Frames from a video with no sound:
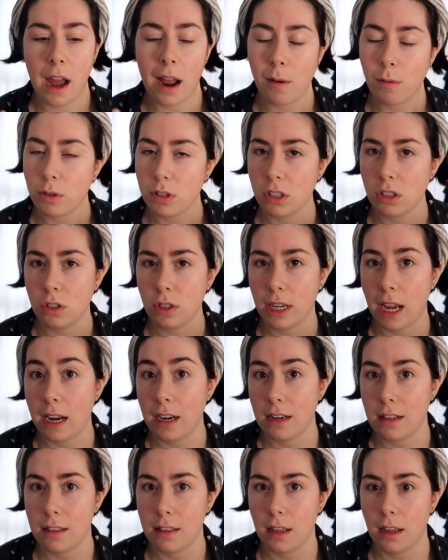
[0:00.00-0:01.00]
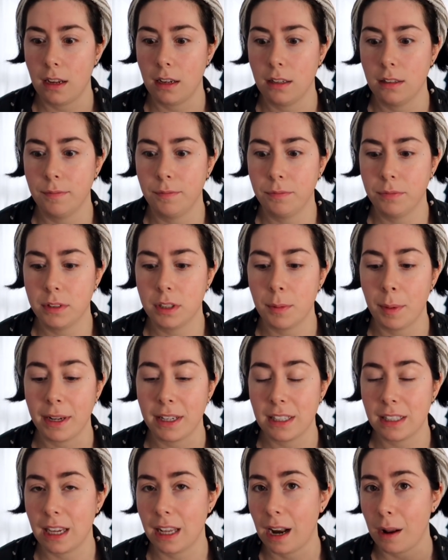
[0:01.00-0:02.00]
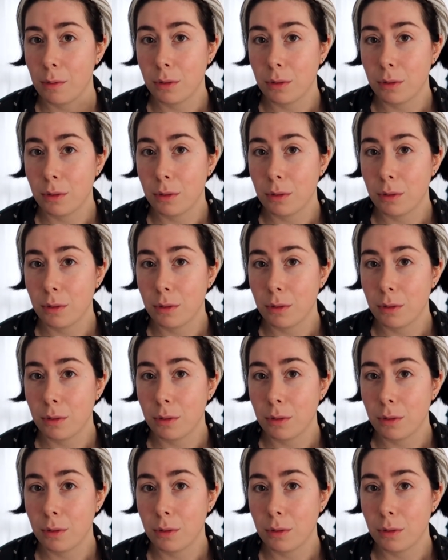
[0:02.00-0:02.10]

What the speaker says: I wasn't doing anything to my skin.